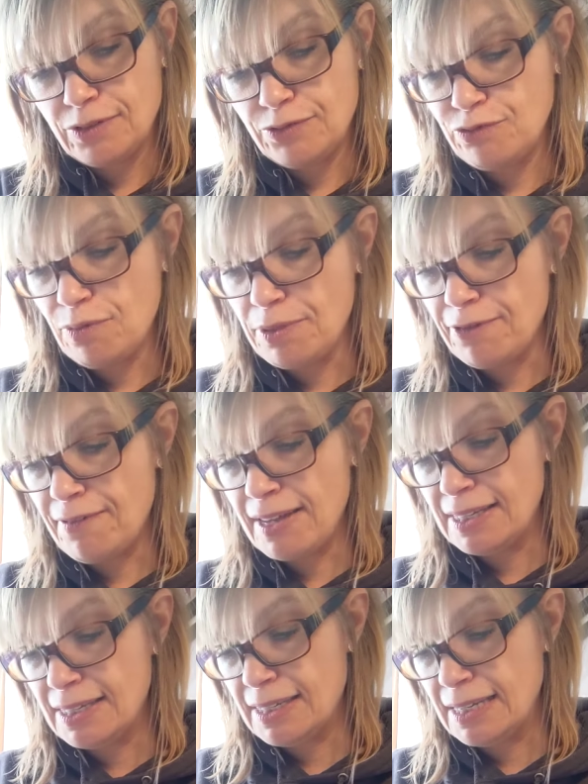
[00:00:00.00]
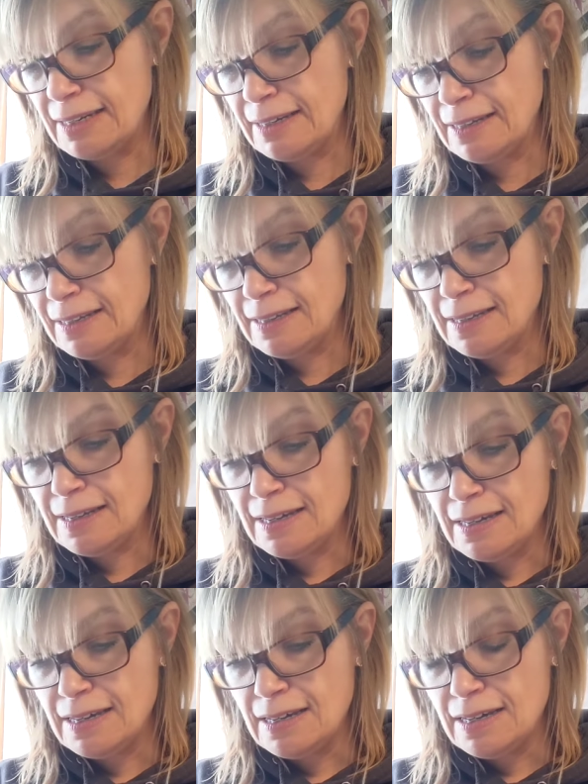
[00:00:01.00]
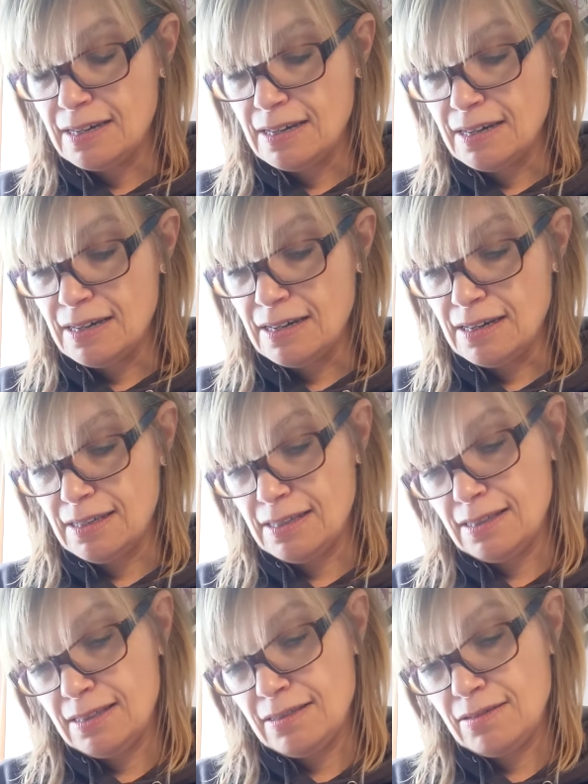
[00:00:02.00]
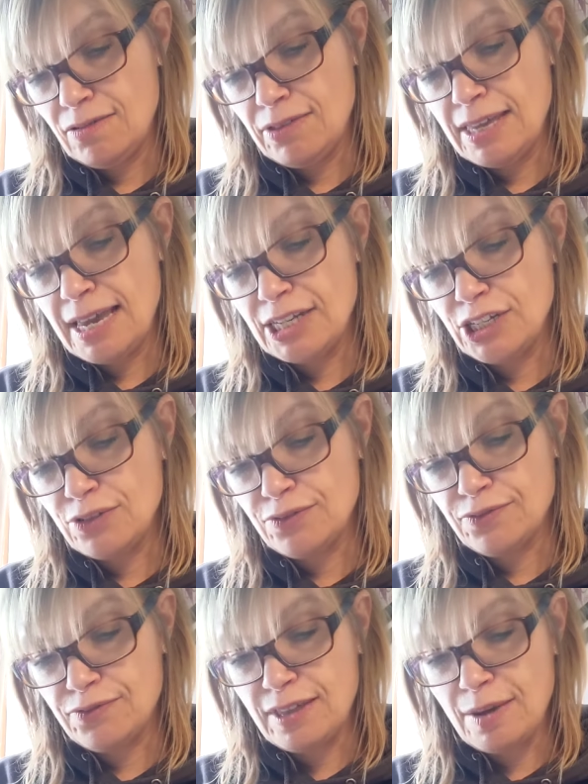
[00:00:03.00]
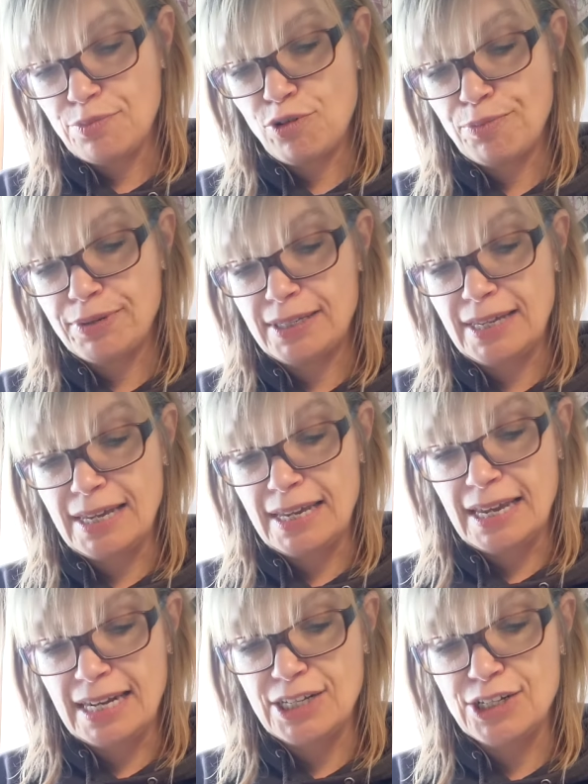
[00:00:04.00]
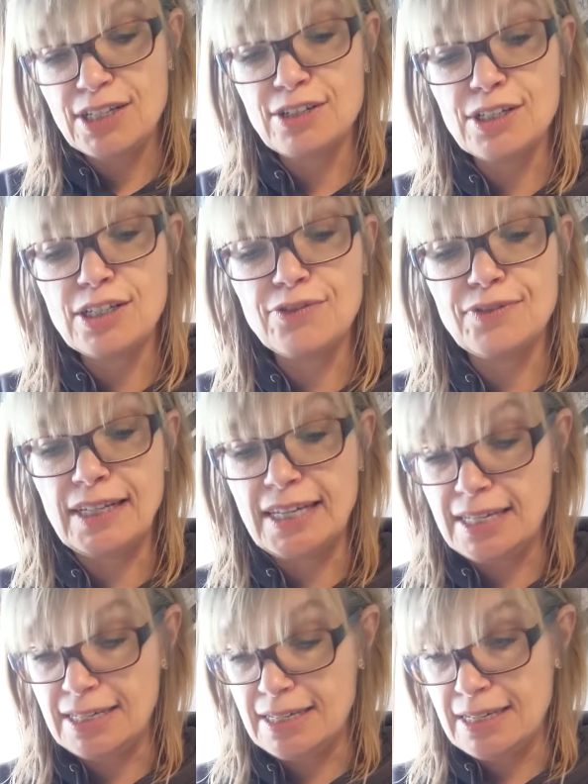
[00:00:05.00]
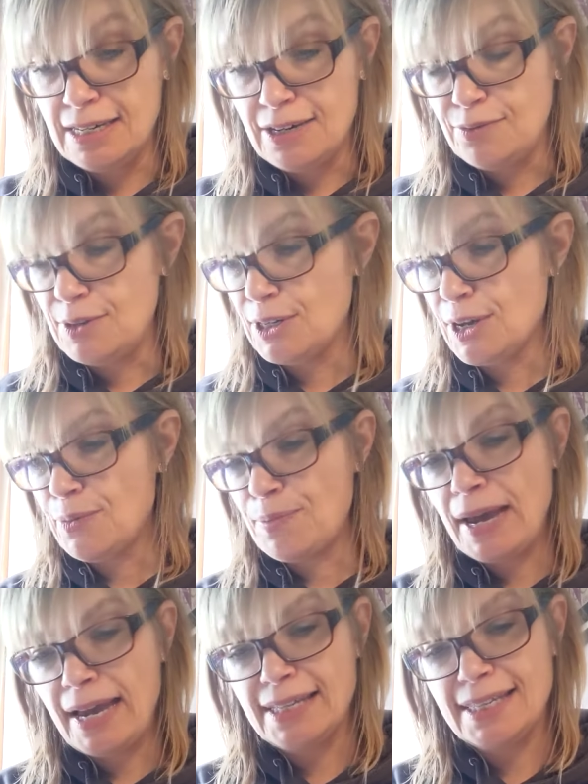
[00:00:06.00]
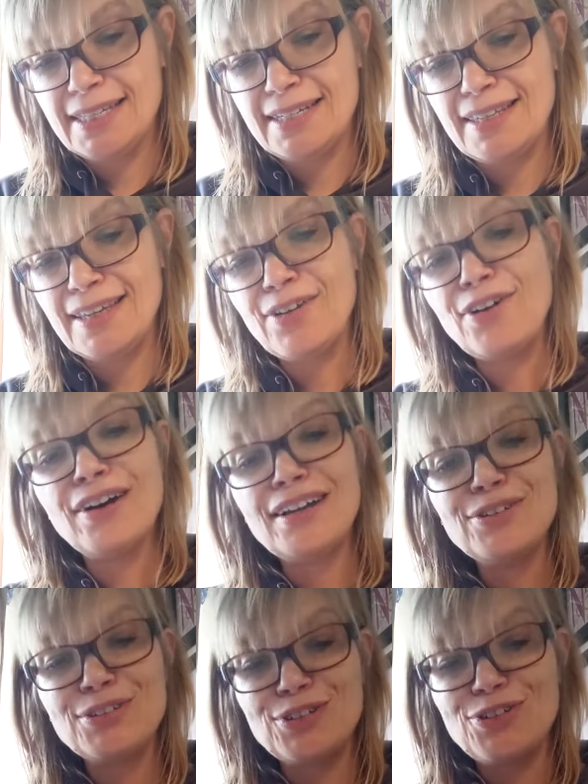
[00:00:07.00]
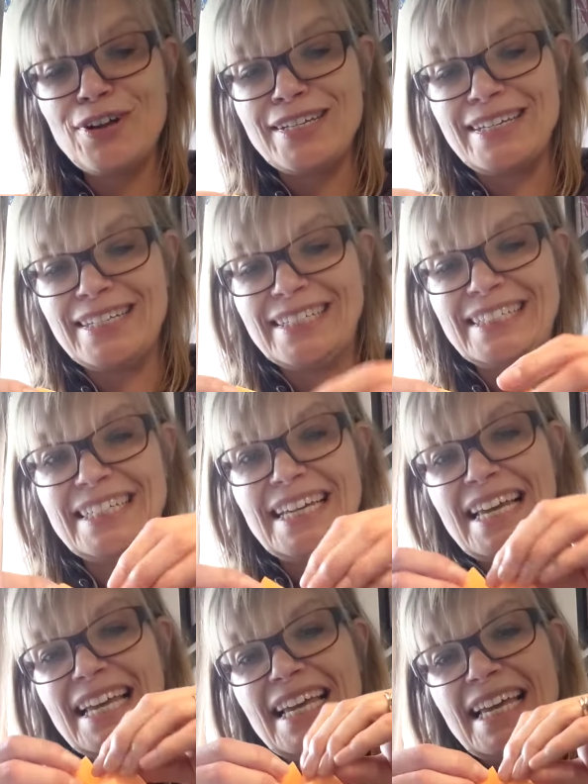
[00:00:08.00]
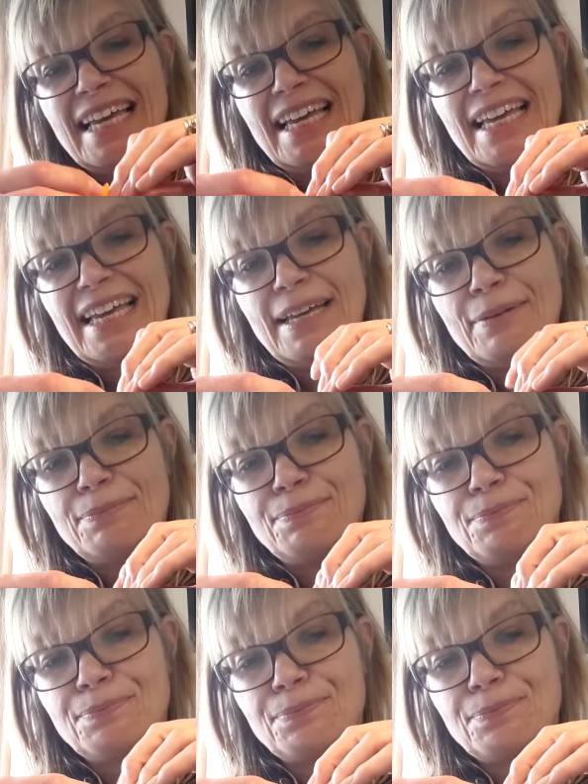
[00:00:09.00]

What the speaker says: from the fencing on the edge of their property, and it just looks lovely when I go past. I think, oh, it looks great. And